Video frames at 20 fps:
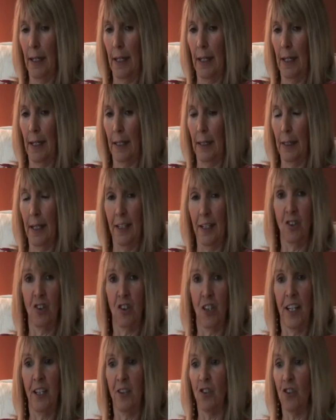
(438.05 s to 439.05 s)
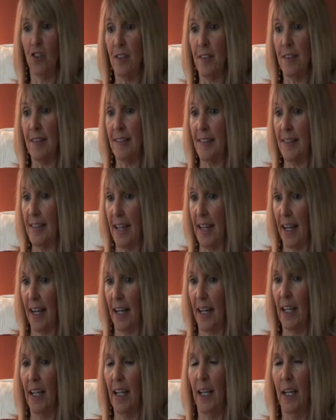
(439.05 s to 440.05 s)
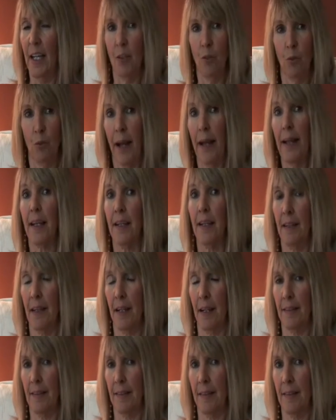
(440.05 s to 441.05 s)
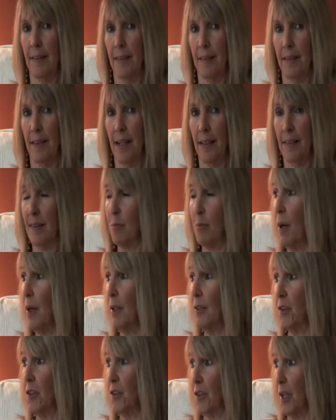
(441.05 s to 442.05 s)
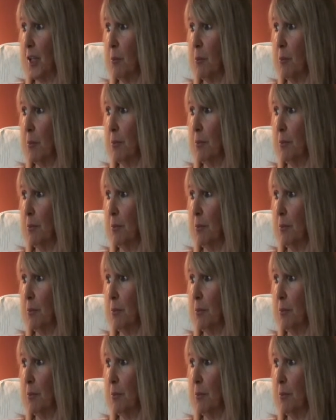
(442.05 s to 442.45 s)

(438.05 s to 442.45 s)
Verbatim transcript: uh, a change stick recognizes that sponsorship